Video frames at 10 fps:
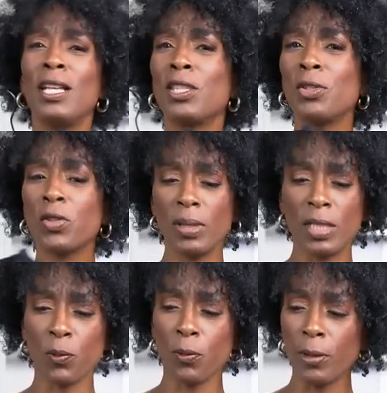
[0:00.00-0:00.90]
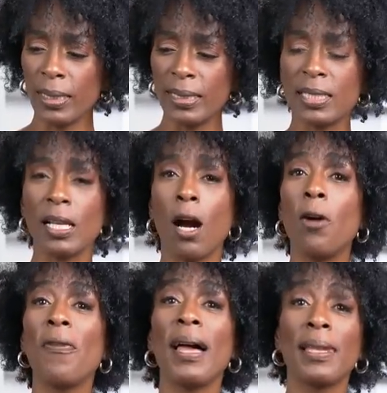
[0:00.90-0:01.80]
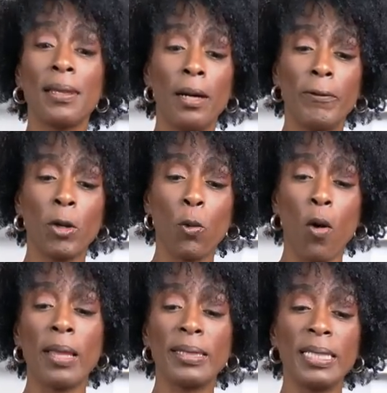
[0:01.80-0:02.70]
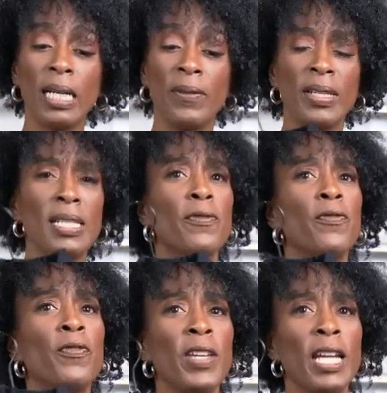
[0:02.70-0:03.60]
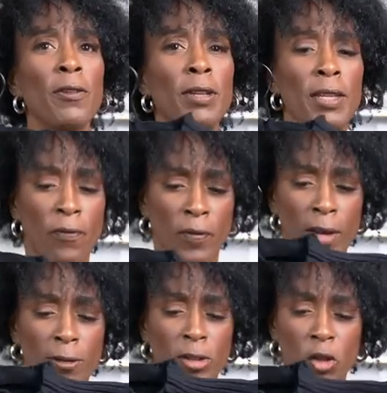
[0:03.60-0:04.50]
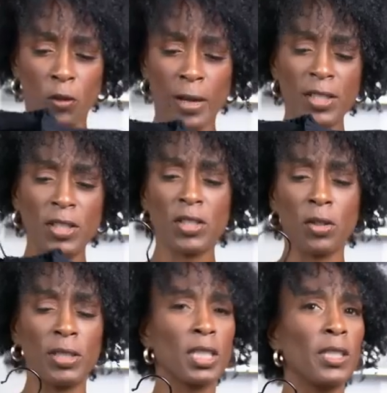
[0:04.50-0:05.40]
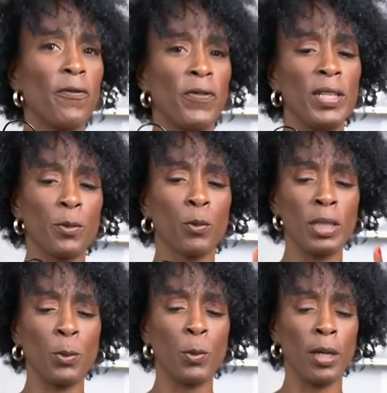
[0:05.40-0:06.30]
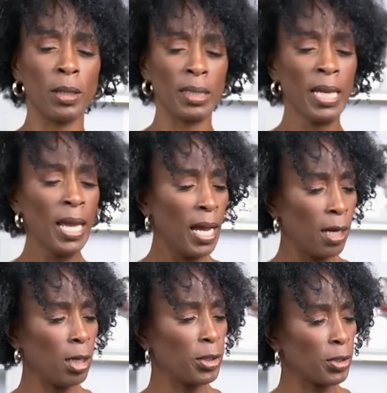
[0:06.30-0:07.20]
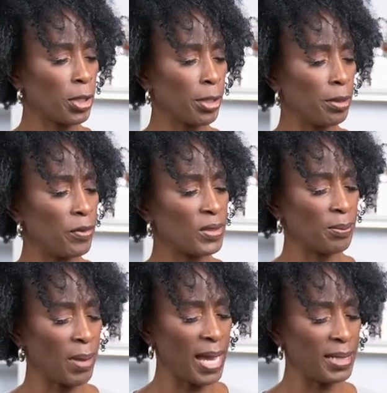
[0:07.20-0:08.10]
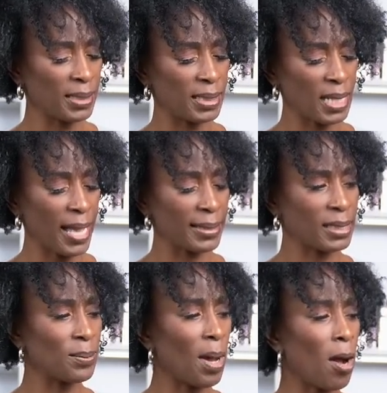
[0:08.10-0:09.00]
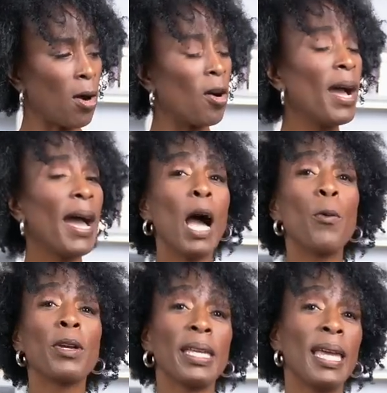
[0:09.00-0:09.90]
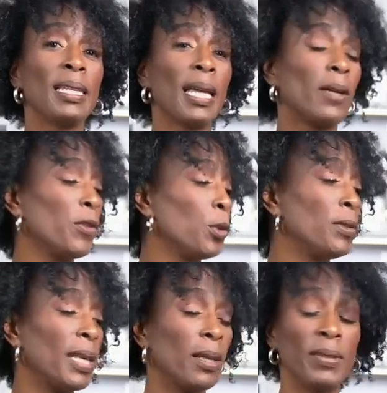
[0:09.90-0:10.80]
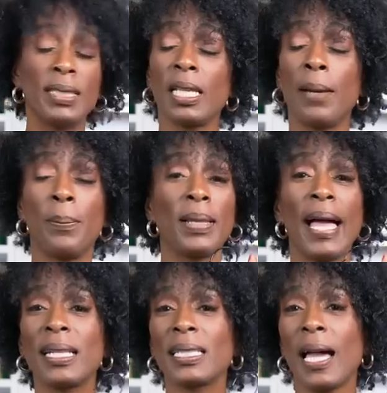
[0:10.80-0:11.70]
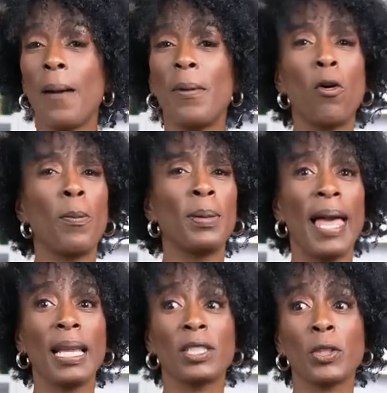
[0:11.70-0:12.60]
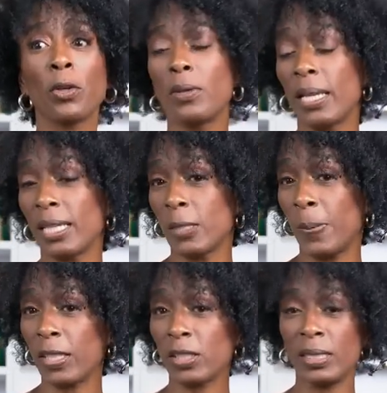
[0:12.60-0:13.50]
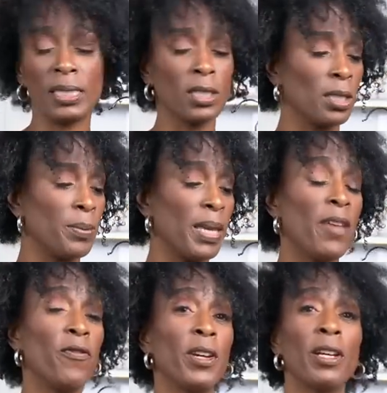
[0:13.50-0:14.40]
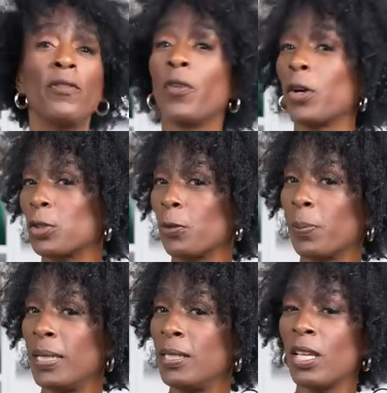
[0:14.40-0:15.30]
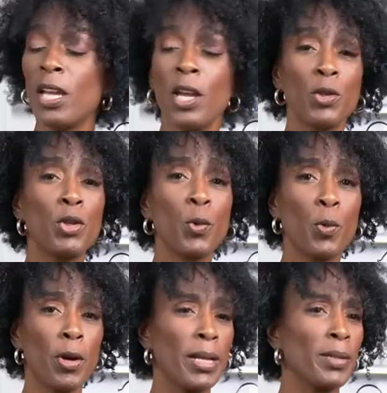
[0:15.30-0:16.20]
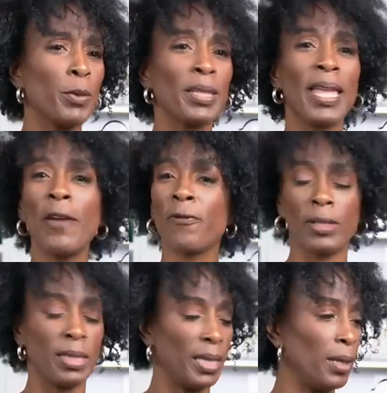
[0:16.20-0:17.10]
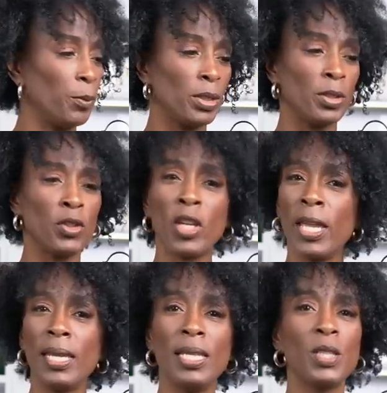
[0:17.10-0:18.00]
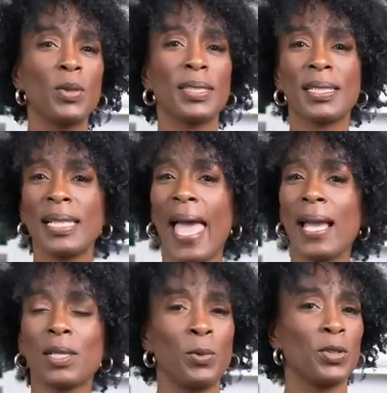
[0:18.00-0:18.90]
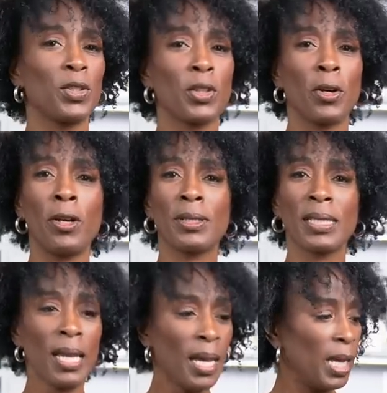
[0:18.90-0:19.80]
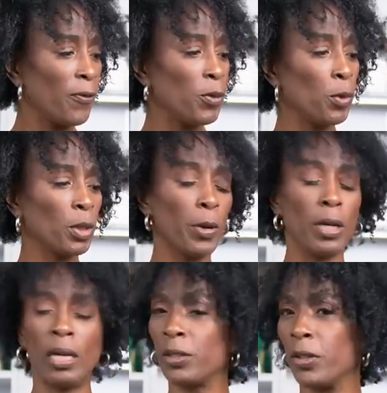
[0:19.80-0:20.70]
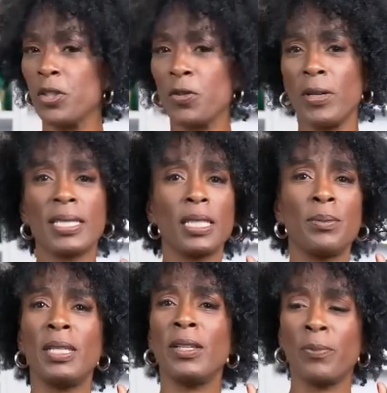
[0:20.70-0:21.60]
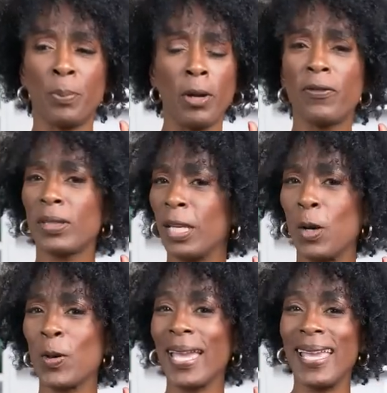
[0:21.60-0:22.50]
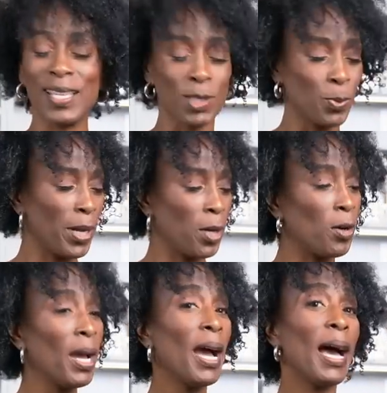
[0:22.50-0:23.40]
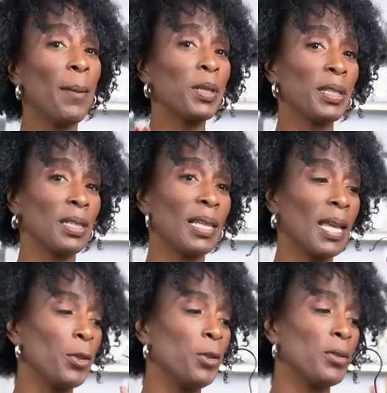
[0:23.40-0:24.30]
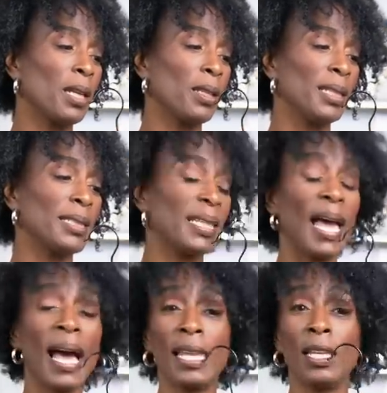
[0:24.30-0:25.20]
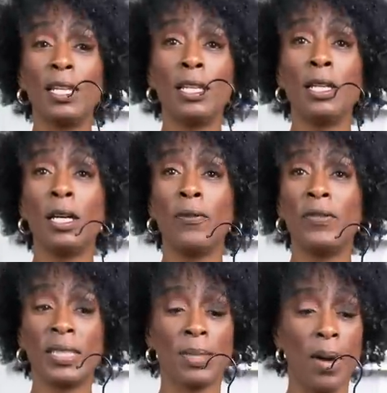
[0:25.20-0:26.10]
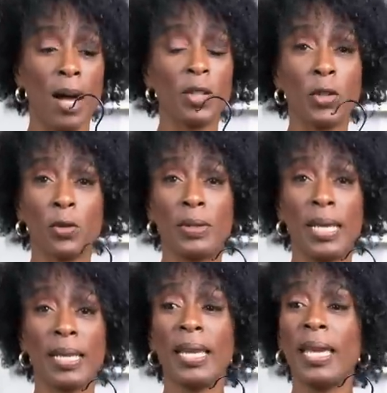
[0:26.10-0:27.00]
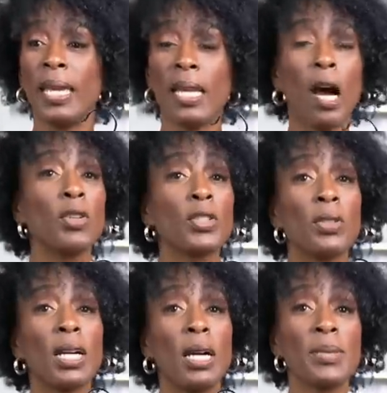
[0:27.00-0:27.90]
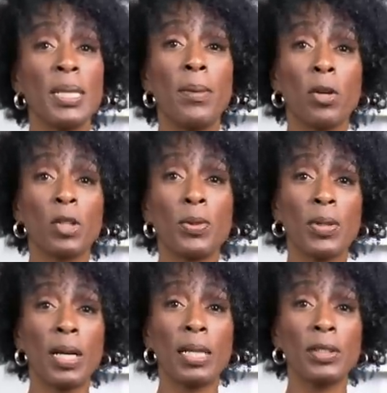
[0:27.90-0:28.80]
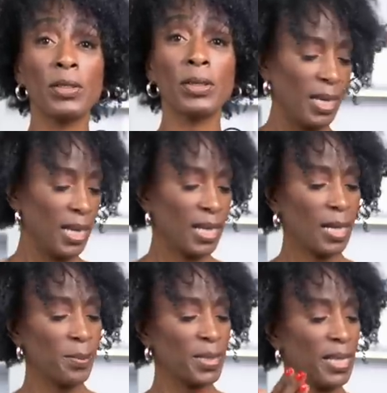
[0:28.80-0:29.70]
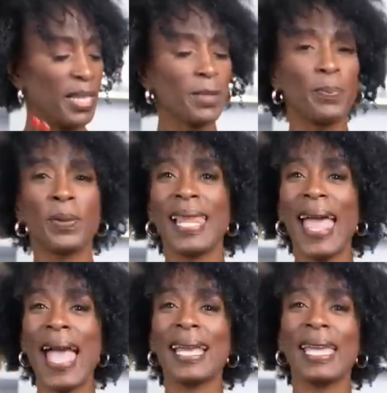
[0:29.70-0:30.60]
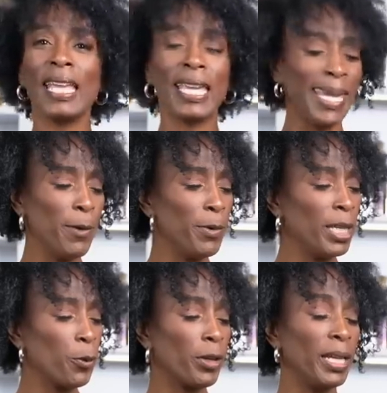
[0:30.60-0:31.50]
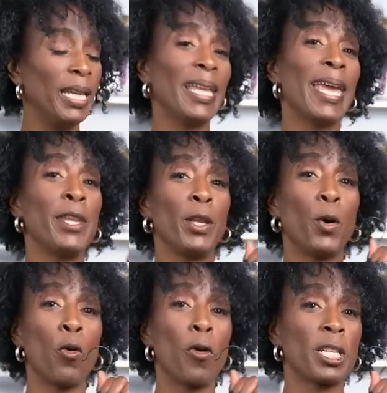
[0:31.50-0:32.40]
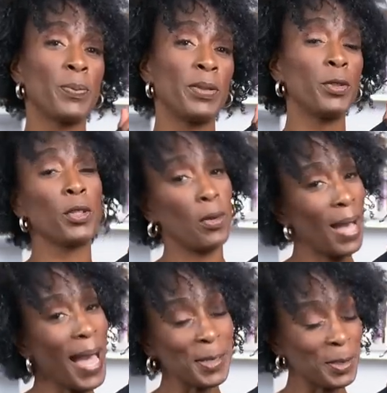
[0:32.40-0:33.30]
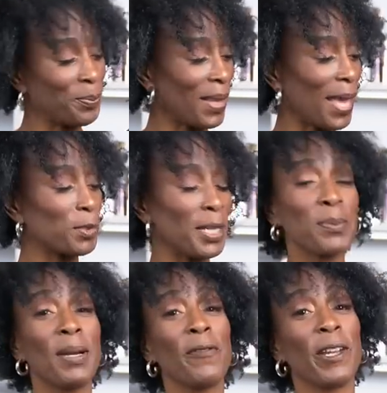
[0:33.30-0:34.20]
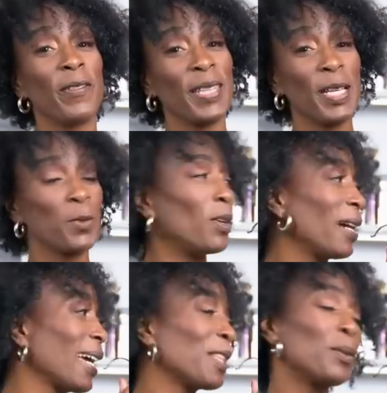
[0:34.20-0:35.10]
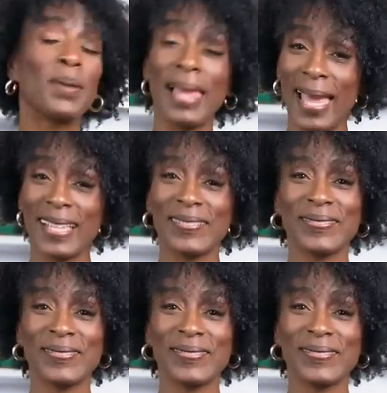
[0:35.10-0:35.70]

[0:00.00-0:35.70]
This one is really soft. I love the quality of it. It's very, very stretchy, so it's gonna fit really well and hug your curves. Mine is a size small. I will get a lot of use out of this. A black top or a black turtleneck especially is gonna be a very versatile piece. You can wear it with everything, with jeans, with slacks, with skirts. If you wanna wear it under a dress, it'd be perfectly okay as well. I'm gonna get a lot of use out of this. And I love this mock turtleneck. It also comes in multiple colors. It comes in this black, a kiwi green, and an orange, but you know I love black, so that's my favorite. That's why I got the black.